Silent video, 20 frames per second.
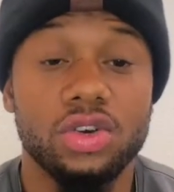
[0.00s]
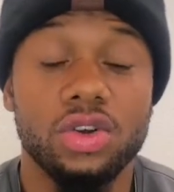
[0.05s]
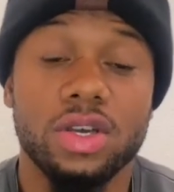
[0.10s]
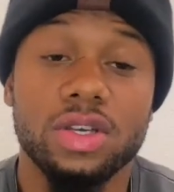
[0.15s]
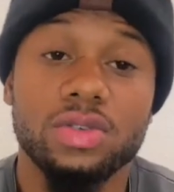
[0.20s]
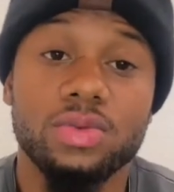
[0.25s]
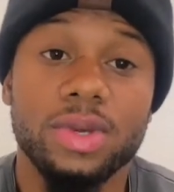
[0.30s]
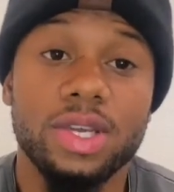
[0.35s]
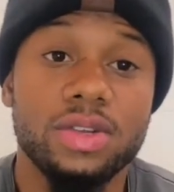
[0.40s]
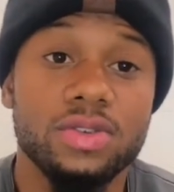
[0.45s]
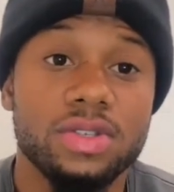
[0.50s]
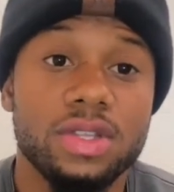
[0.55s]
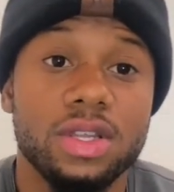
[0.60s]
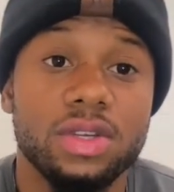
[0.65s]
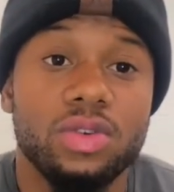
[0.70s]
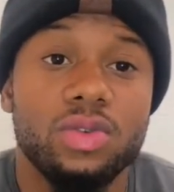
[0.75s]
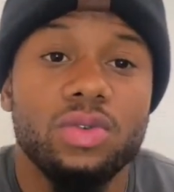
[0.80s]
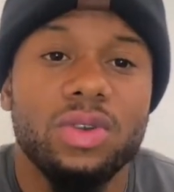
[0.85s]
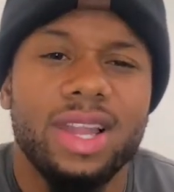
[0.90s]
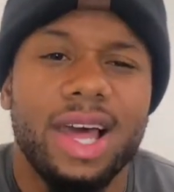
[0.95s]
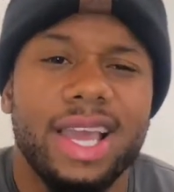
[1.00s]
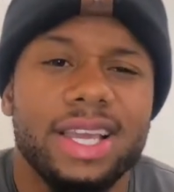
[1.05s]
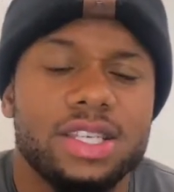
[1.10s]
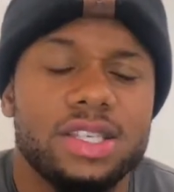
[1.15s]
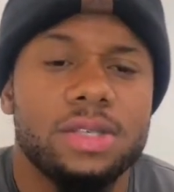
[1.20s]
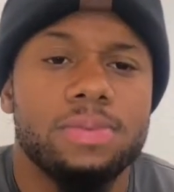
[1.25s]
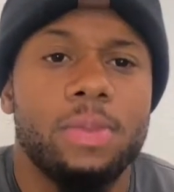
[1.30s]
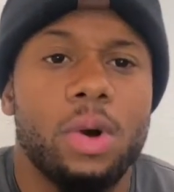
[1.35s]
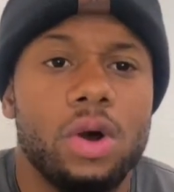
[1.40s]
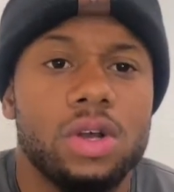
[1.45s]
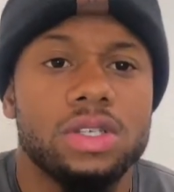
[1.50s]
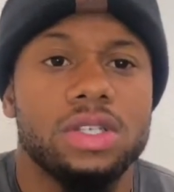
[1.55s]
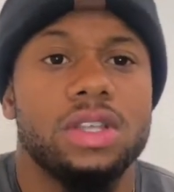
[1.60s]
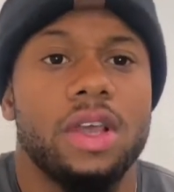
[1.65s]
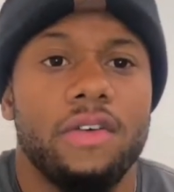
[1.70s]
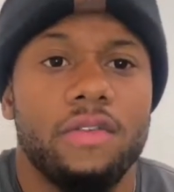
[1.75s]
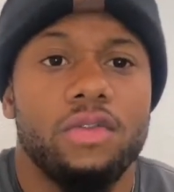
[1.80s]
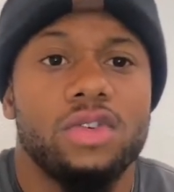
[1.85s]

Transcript: because we used to do like small stuff,